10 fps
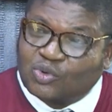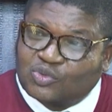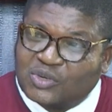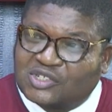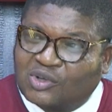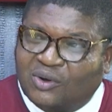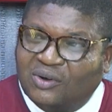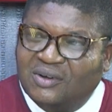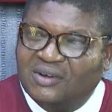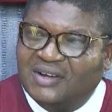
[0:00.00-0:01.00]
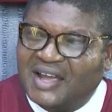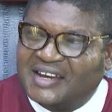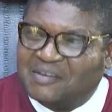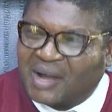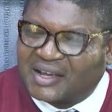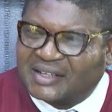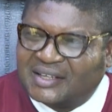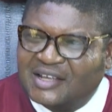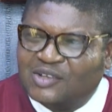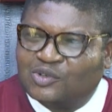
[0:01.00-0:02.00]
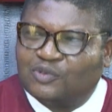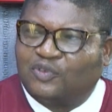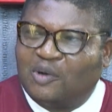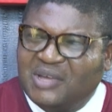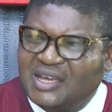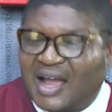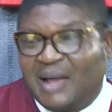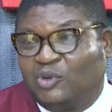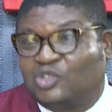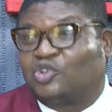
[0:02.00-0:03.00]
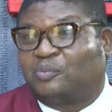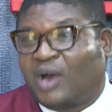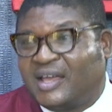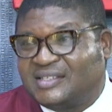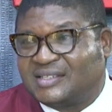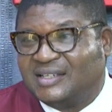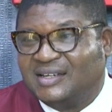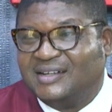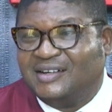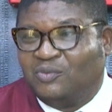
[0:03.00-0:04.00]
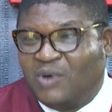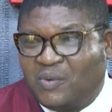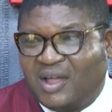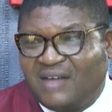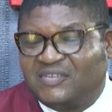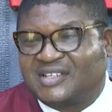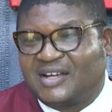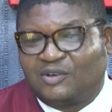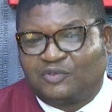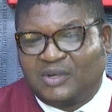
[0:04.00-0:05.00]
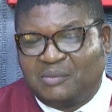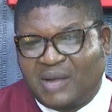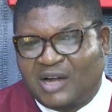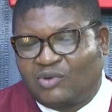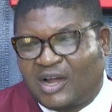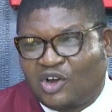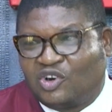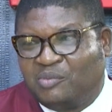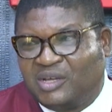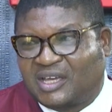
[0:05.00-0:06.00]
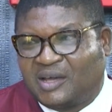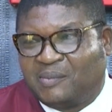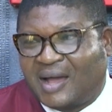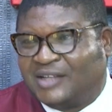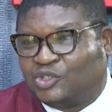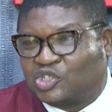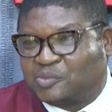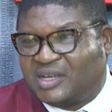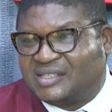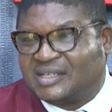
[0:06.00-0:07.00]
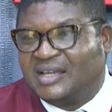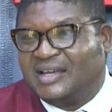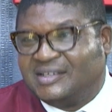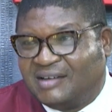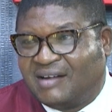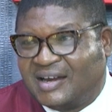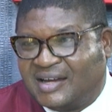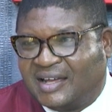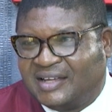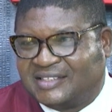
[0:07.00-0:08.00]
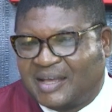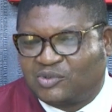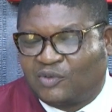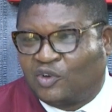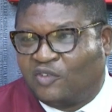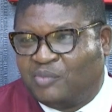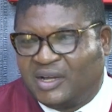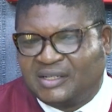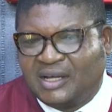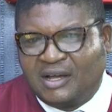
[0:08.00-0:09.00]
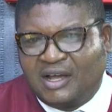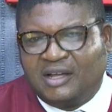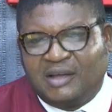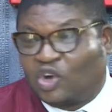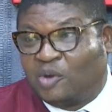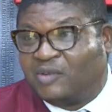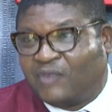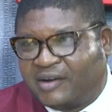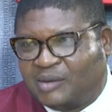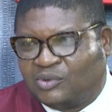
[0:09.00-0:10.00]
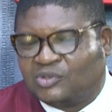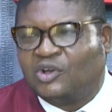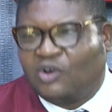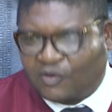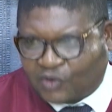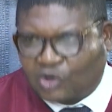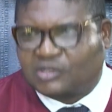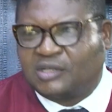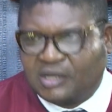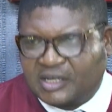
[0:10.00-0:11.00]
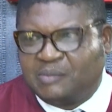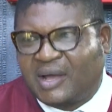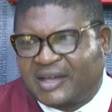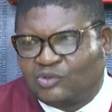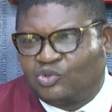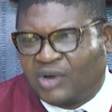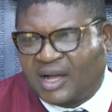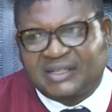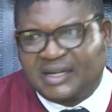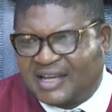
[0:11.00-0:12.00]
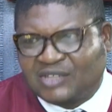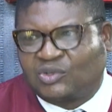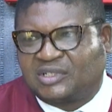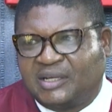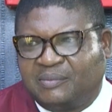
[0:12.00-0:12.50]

What we saw in the market. So for me, I am not surprised when we have this kind of macroeconomic adjustment here and there in terms of government economic variables, of course the market will react, and that's what